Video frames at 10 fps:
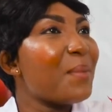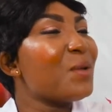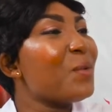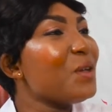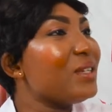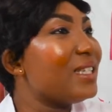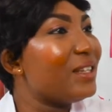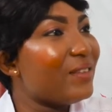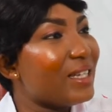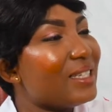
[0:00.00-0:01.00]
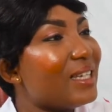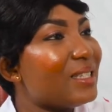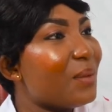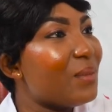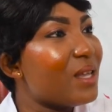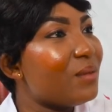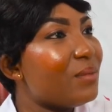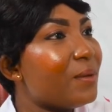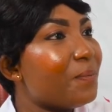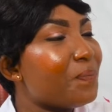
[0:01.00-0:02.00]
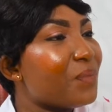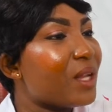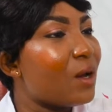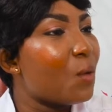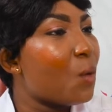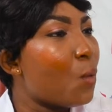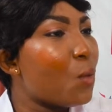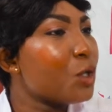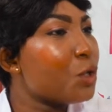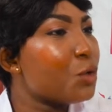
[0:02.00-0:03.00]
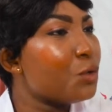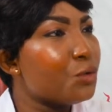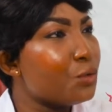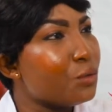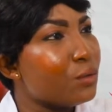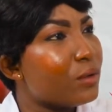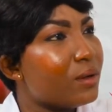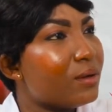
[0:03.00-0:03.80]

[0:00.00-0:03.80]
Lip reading: when you deliver such a baby, what do you do?